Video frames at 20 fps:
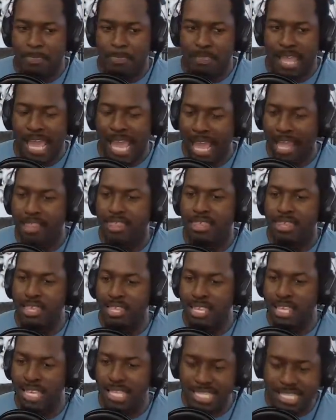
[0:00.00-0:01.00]

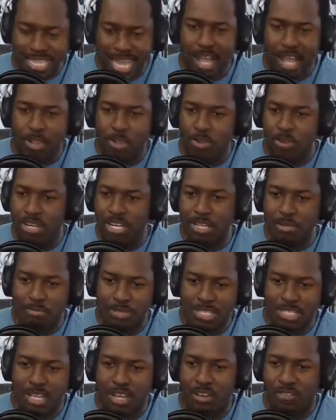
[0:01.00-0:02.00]
Anthony downloaded
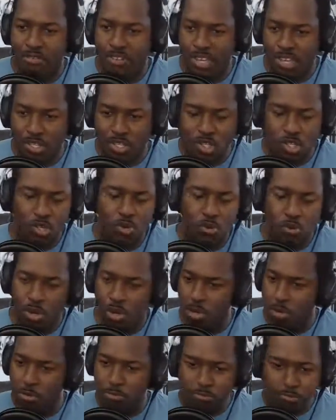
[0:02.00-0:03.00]
himself into
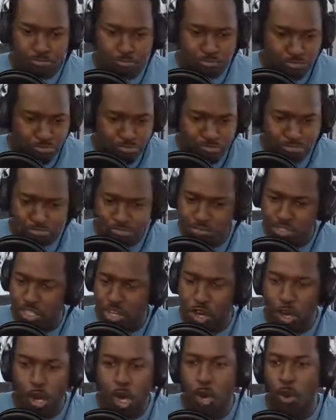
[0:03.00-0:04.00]
a
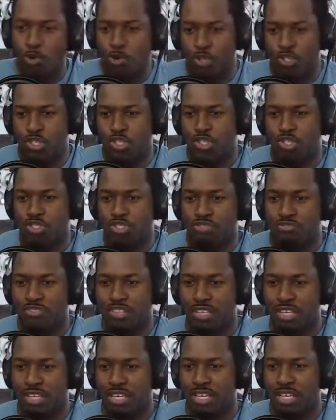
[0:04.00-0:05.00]
host
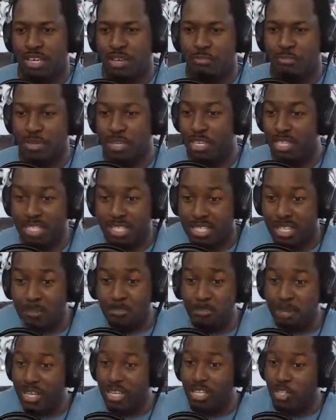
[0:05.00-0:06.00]
because
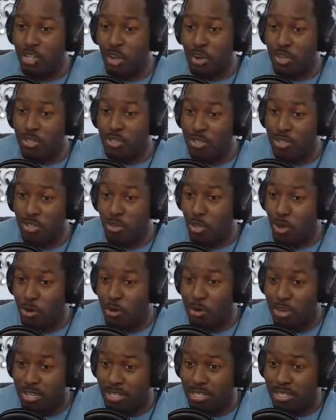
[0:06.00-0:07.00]
somebody's talking to
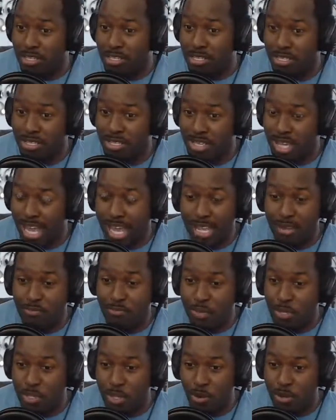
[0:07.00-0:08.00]
Dolores,
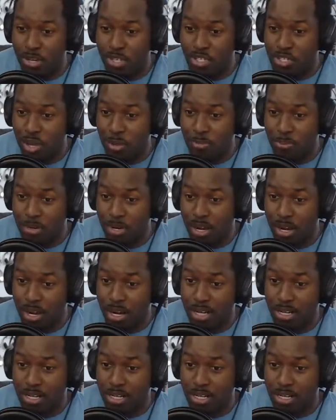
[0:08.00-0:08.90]
and we know it's not Bernard.